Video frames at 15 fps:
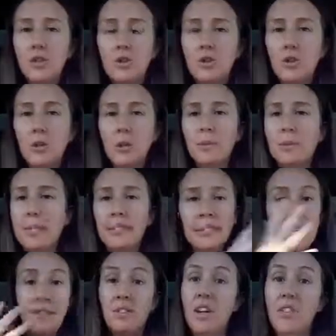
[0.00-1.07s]

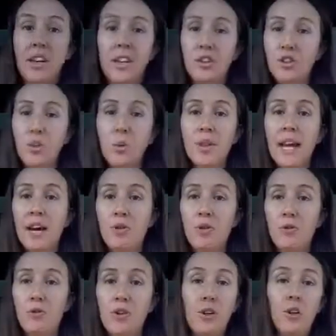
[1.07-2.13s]
circumstances have nothing to do with how
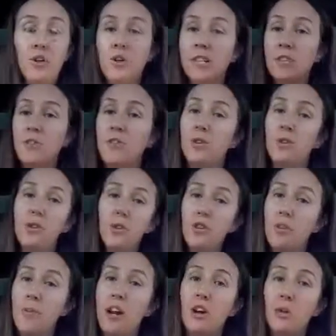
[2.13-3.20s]
you feel, and you get to feel good
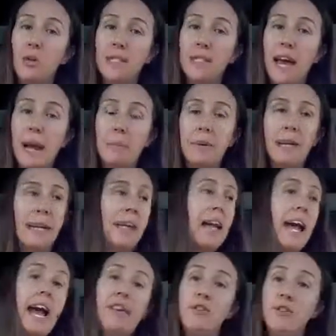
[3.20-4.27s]
no matter what's happening,
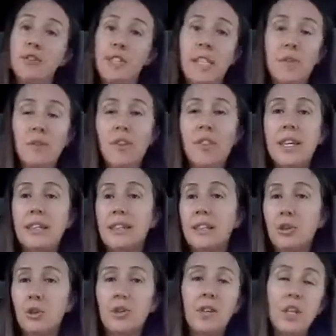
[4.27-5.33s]
and you see everything is
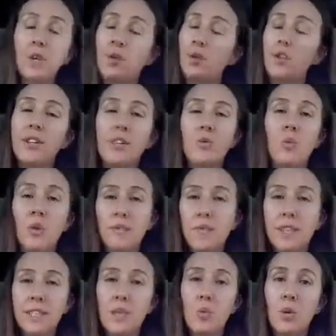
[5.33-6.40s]
serving you and all these warm,
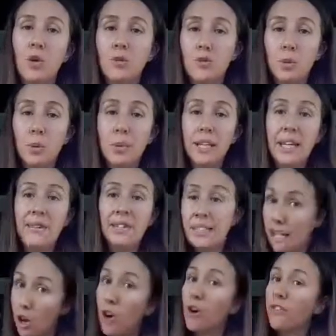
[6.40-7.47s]
fuzzy, wonderful beliefs
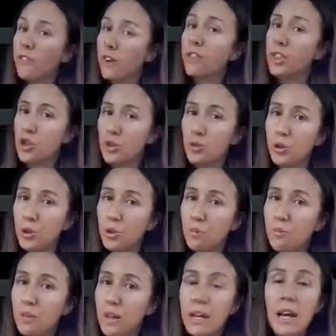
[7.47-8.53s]
that are very true,
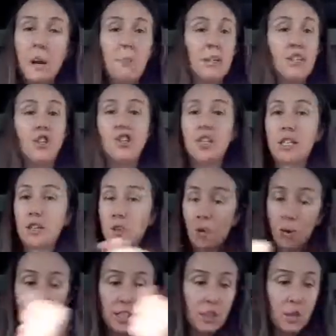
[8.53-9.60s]
but to just
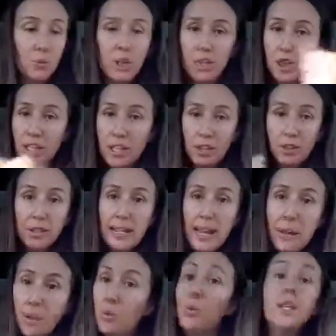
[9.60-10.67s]
totally switch gears,
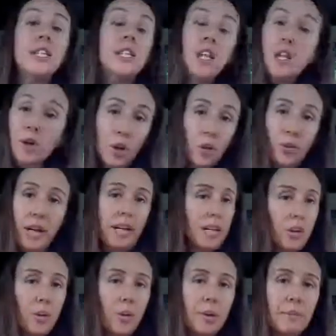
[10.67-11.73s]
that you would have done it already.
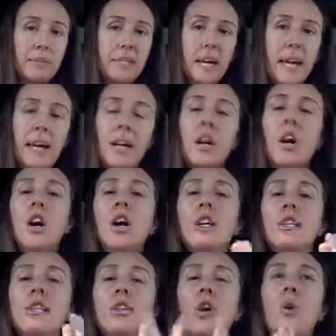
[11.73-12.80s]
You know what I'm saying?
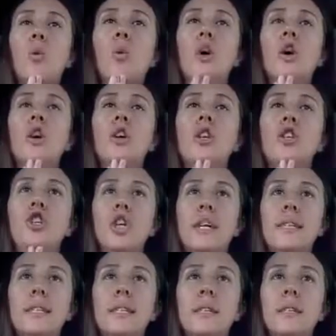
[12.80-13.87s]
So
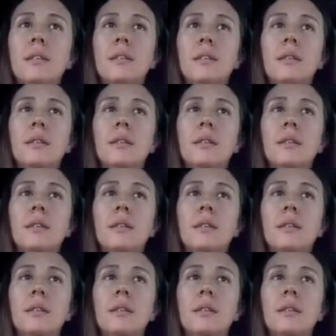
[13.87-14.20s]
just